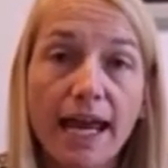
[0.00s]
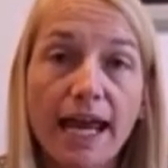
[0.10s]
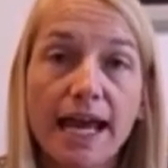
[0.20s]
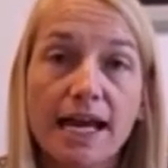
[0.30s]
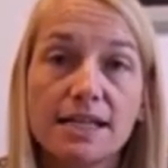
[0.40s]

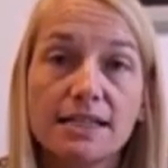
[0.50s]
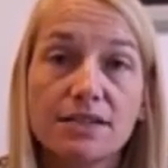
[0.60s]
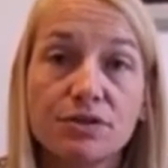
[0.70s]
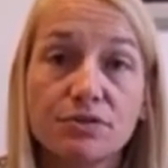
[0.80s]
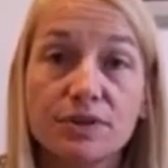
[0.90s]
and
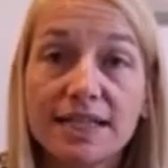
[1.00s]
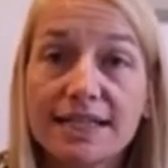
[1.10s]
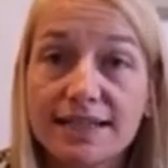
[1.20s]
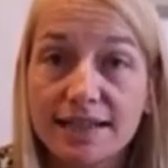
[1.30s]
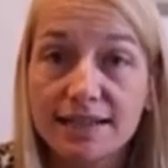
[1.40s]
you
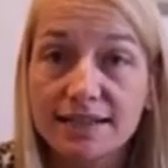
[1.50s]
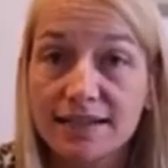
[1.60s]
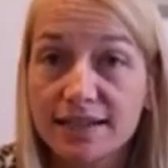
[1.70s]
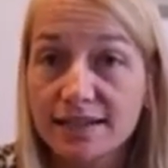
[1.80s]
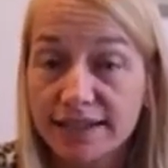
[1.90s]
listen
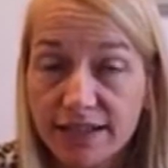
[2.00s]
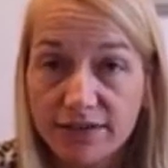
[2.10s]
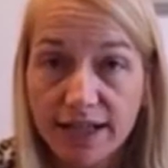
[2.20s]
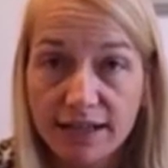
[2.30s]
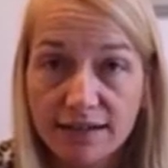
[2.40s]
to the
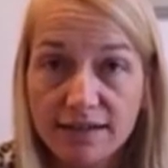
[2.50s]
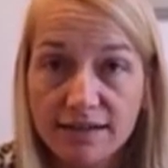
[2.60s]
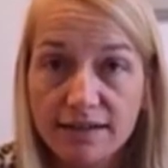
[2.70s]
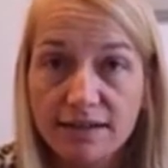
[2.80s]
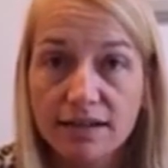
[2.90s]
lyrics
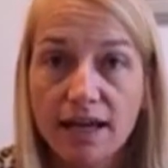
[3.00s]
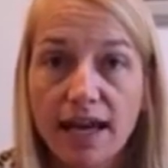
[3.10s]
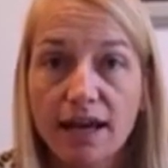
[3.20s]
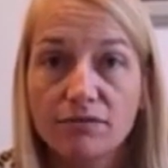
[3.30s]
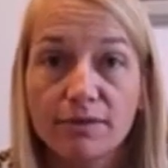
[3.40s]

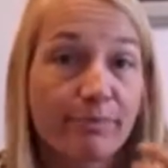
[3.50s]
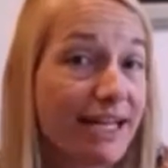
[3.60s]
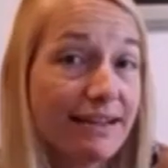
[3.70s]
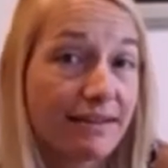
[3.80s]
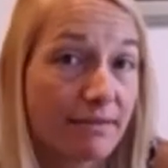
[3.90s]
and
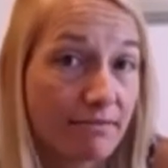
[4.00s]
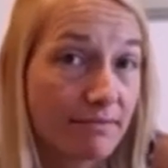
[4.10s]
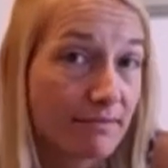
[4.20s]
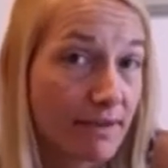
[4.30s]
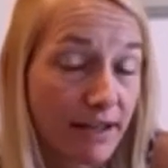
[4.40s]
repeat
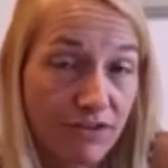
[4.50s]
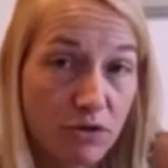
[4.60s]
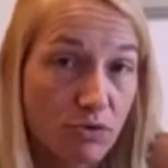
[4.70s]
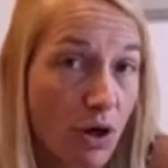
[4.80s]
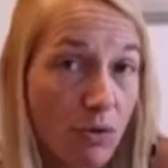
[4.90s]
them if
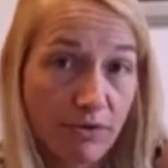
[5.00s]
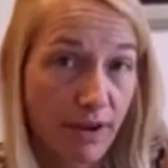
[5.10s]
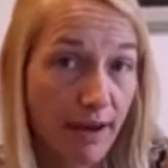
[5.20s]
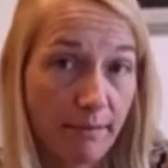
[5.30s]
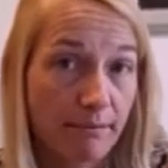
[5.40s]
you know
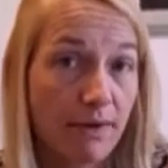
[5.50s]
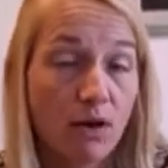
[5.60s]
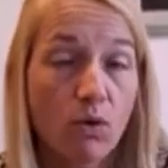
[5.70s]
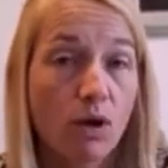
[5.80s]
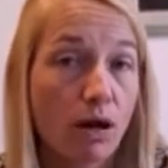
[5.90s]
them,
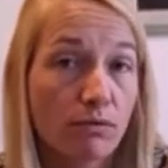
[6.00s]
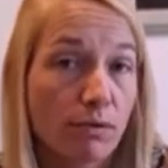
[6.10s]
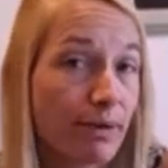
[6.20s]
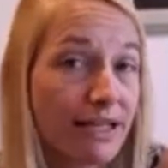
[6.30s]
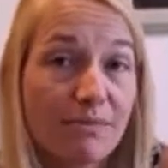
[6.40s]
or
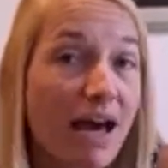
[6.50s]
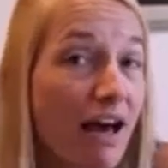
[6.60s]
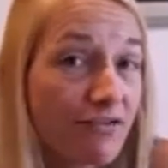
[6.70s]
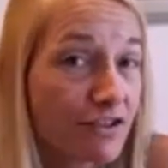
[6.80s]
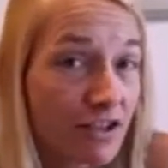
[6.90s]
repeat them
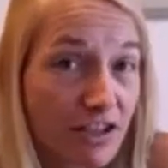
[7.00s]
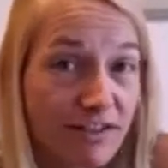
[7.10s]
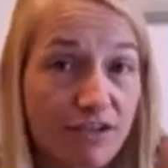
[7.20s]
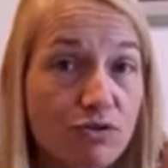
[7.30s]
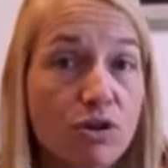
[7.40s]
after
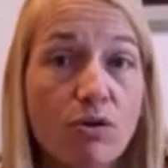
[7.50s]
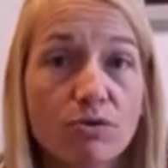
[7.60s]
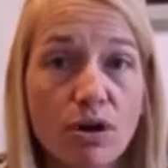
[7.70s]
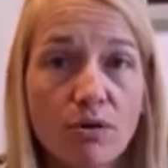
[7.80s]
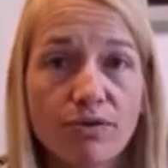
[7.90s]
if you
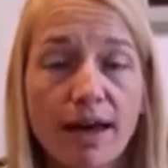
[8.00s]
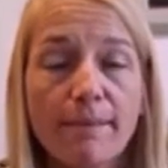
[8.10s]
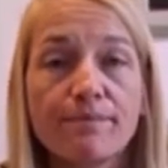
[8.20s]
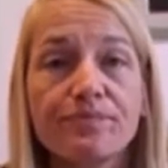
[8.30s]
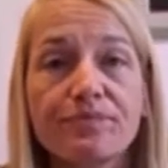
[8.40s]
don't know
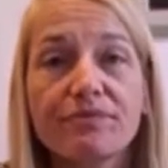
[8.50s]
them.